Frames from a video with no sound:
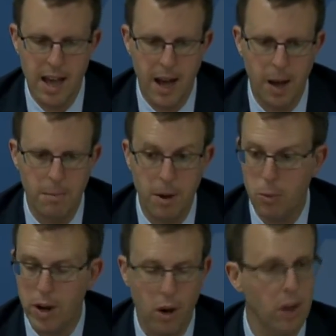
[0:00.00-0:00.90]
Um, but
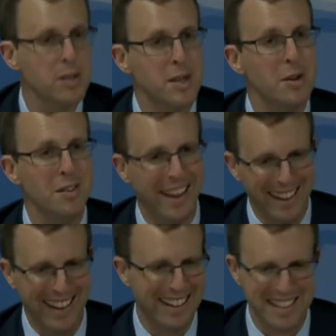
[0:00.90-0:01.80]
we are also, and,
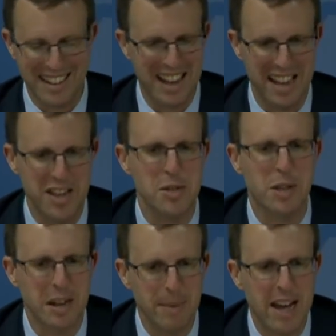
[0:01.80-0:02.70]
and, as you
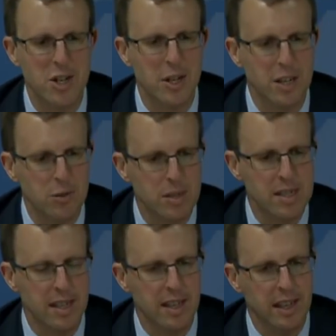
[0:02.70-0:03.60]
can imagine,
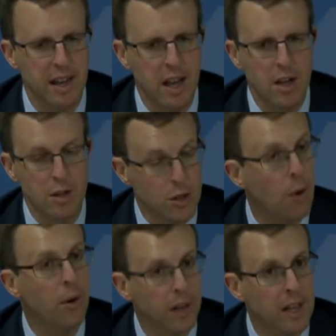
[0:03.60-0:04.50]
interested in
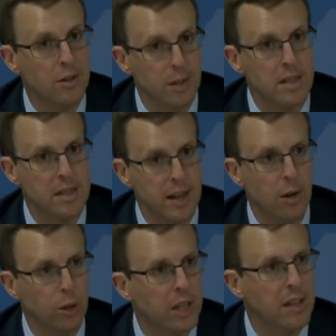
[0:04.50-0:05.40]
donor countries that are
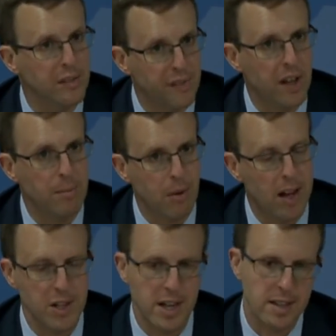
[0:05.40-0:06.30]
looking to fund
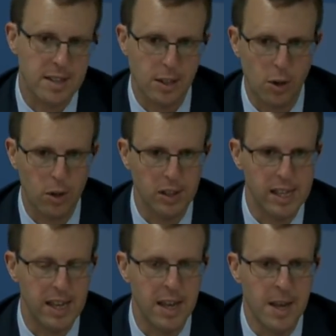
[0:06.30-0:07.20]
projects. And
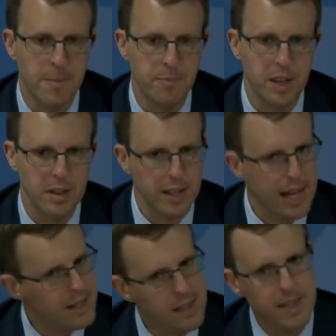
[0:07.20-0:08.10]
currently, the
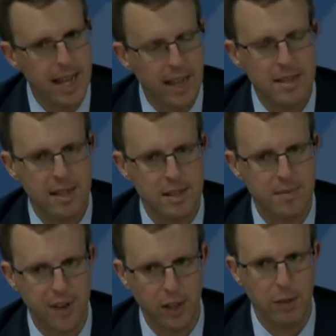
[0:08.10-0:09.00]
United States has
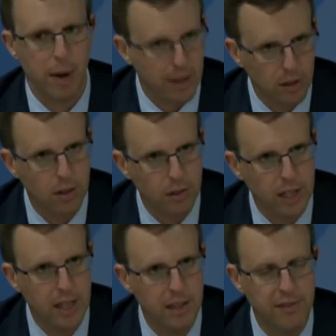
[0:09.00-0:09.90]
fairly
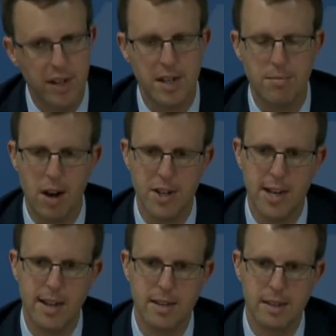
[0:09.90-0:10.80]
regularly funded
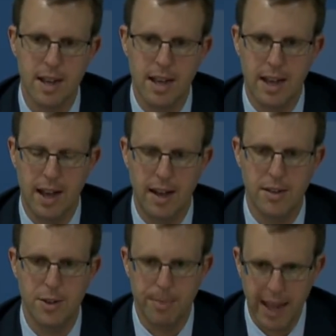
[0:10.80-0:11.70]
projects. Uh,
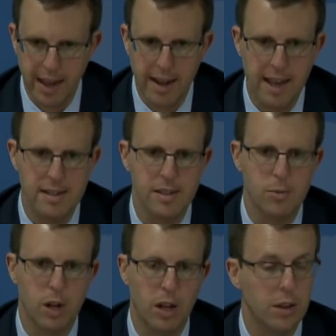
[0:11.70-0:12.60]
Japan has as
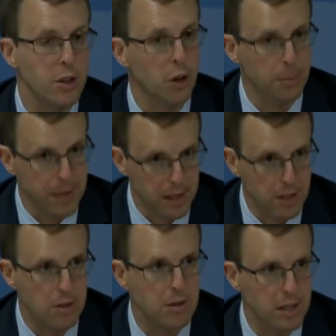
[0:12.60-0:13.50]
well, the European
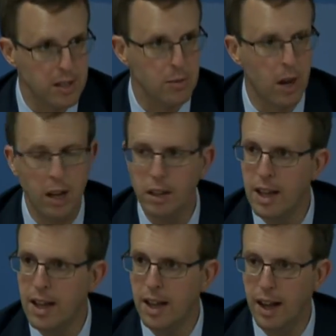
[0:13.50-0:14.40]
Union as well,
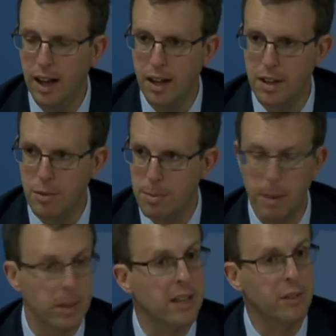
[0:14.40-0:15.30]
uh, the
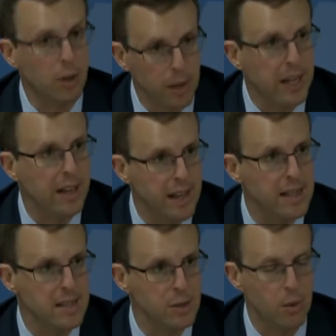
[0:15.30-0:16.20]
Republic of Korea
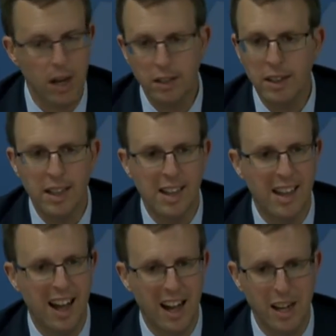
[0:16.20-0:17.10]
has as well.
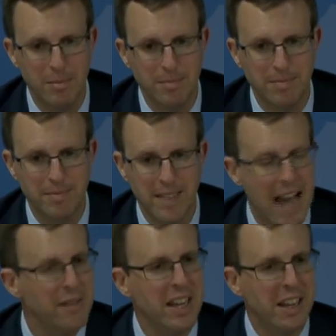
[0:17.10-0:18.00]
Um,
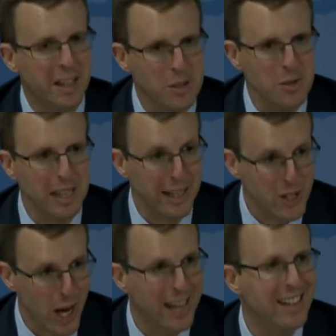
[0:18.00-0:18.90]
having a country like
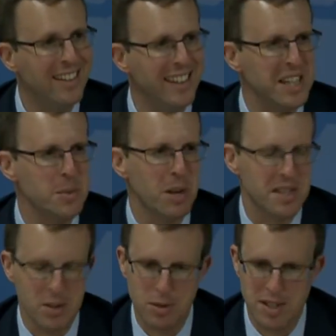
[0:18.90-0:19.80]
China express
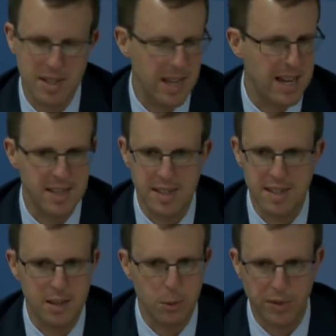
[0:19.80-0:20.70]
interest in the
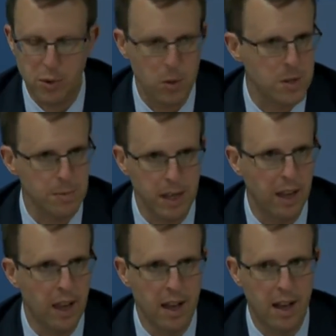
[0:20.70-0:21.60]
ISTC would, of course, be
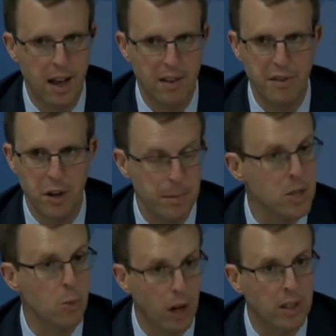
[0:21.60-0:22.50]
uh, very
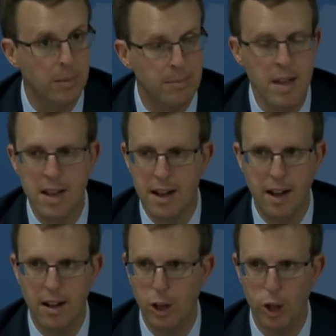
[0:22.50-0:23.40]
much welcome,
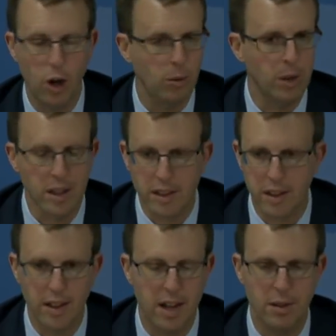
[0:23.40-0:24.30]
uh, along with
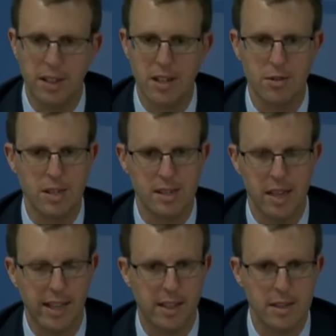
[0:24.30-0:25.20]
uh, other countries
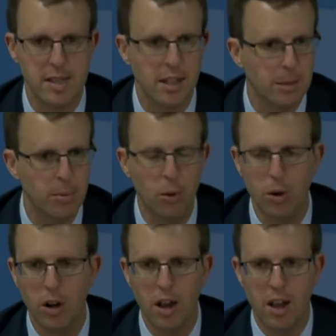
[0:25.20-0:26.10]
like uh,
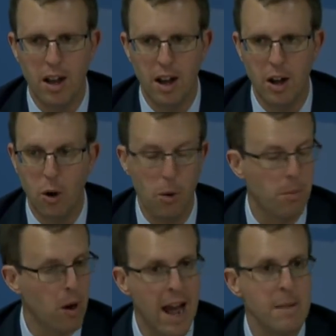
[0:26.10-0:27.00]
Singapore, or
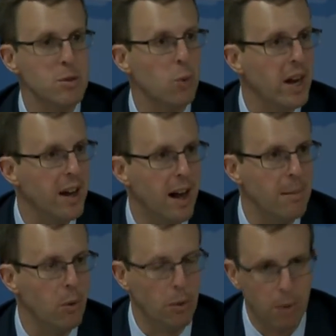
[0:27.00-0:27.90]
perhaps, why not,
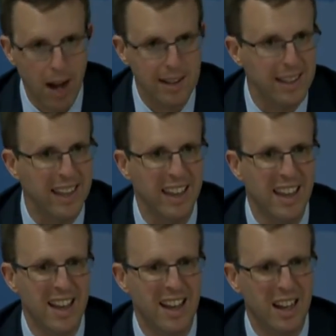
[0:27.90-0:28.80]
more broadly,
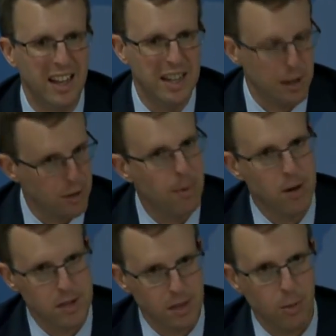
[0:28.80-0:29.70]
in other parts of the